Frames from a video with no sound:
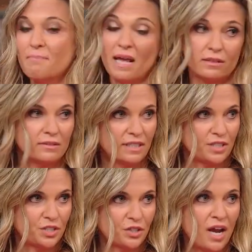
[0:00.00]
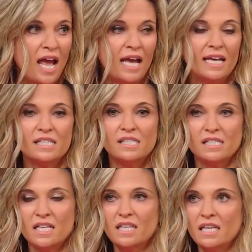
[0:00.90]
medical literature is
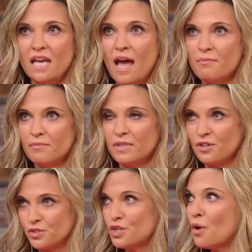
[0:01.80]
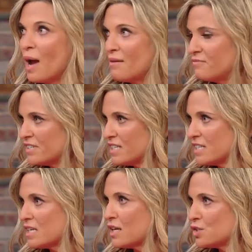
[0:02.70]
the there's no
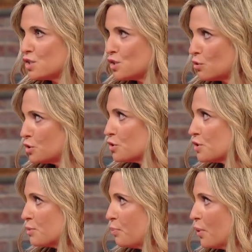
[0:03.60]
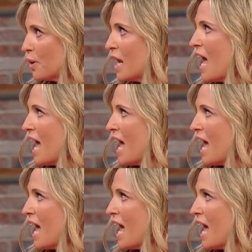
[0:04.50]
emphasis on social support